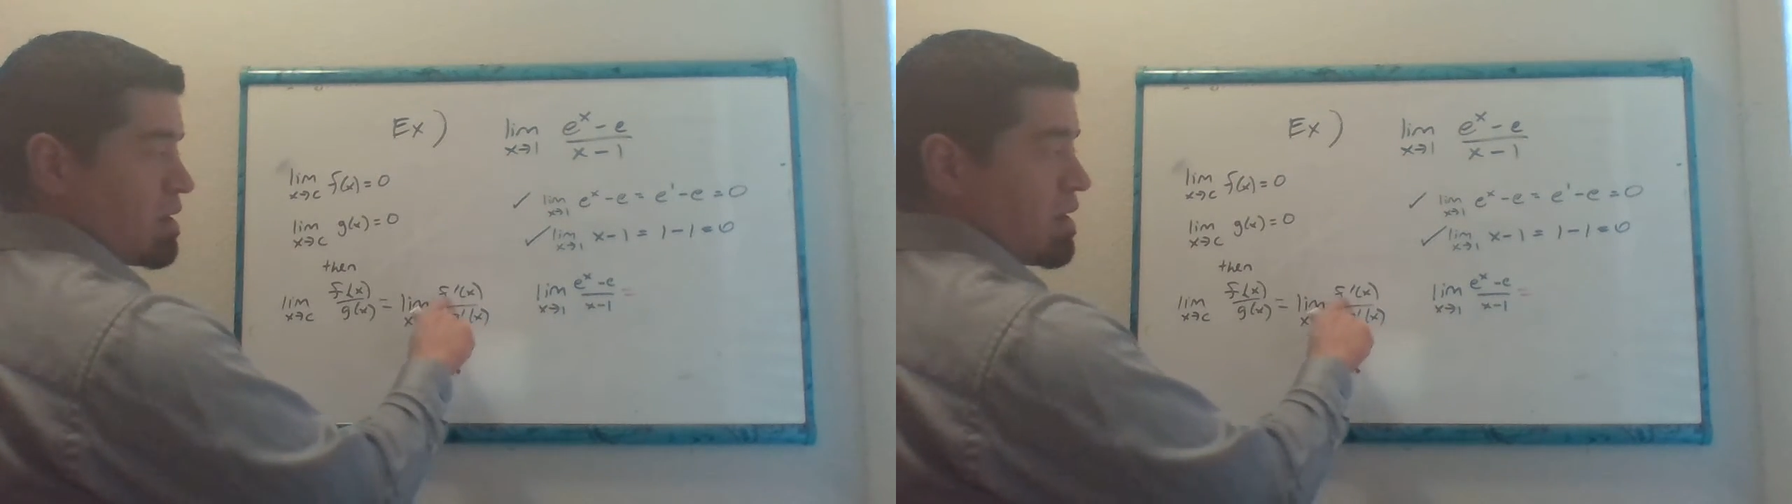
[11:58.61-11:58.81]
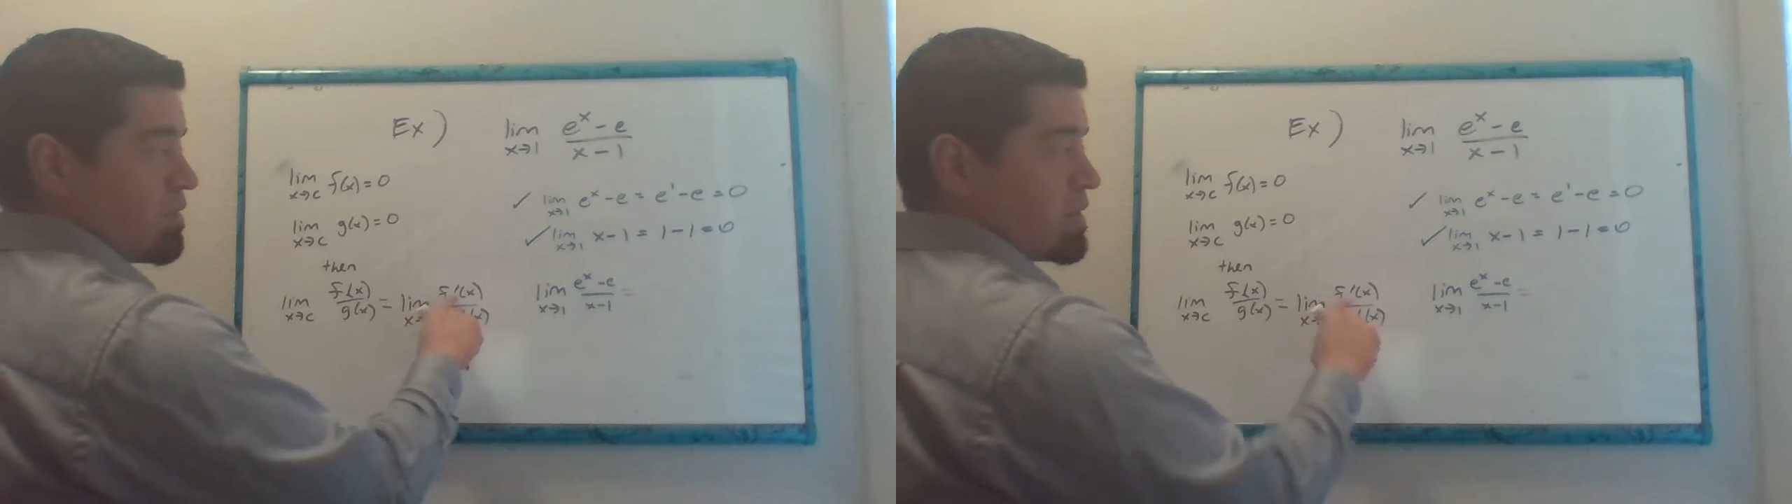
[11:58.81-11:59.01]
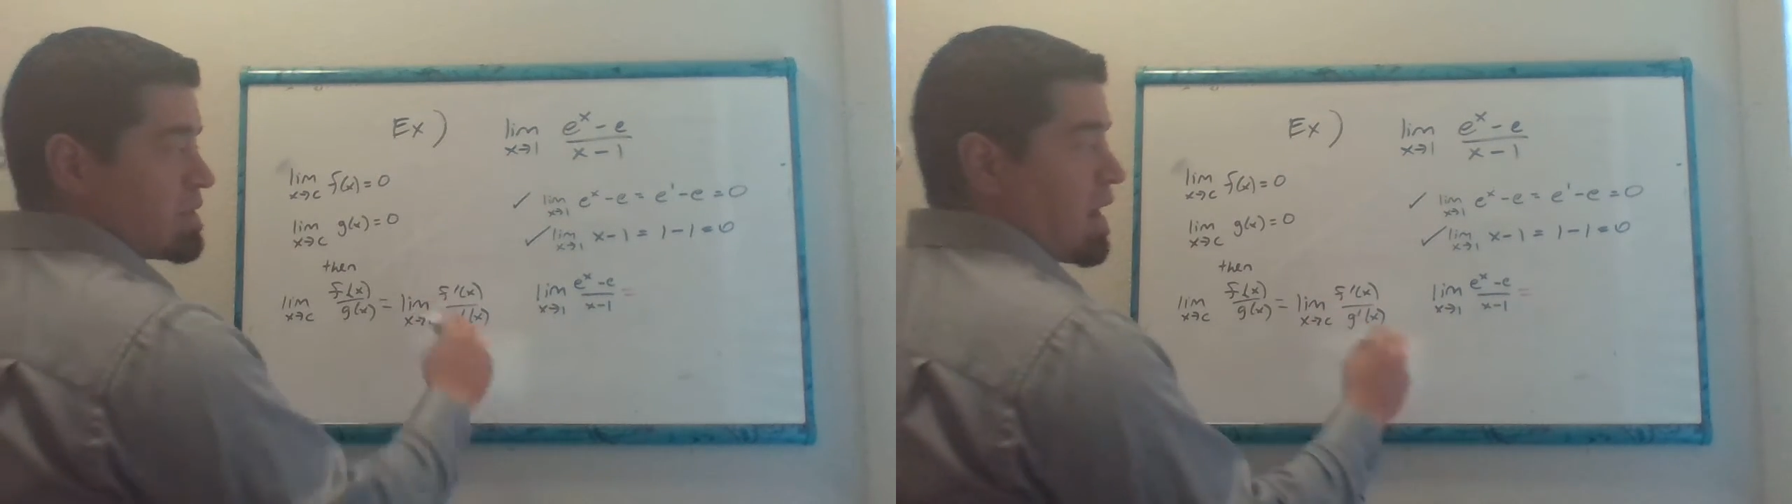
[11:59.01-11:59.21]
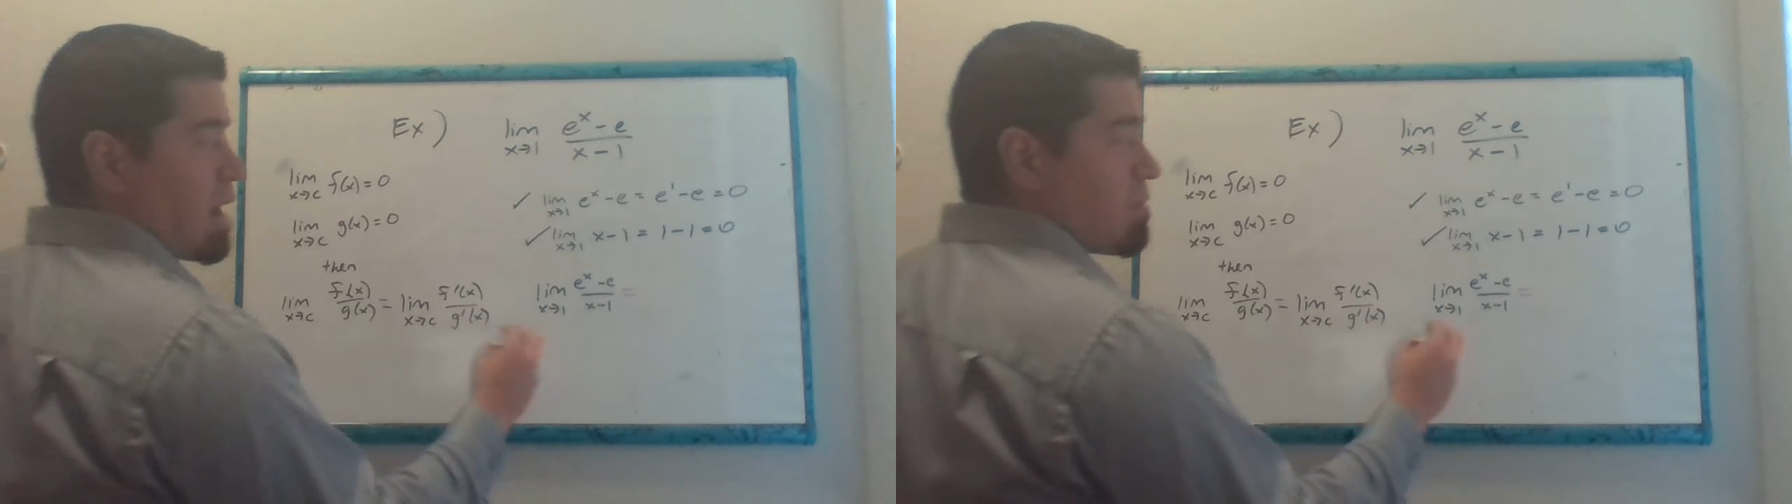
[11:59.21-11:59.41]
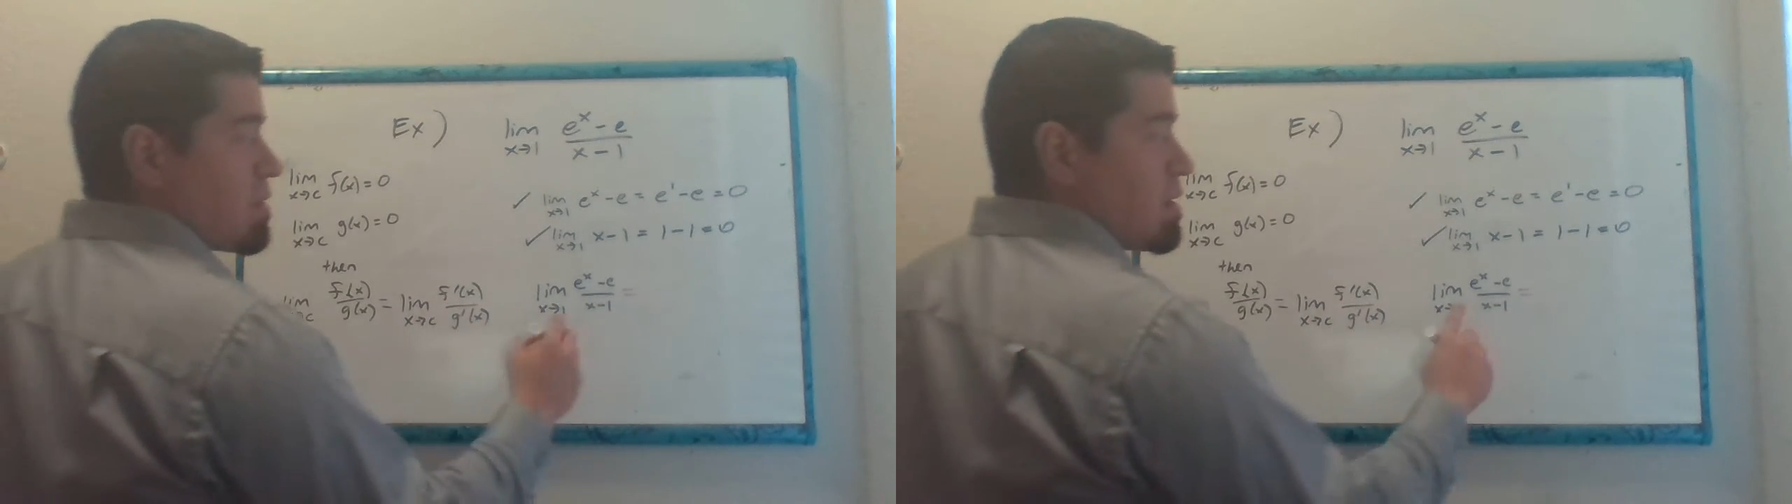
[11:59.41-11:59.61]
of the top.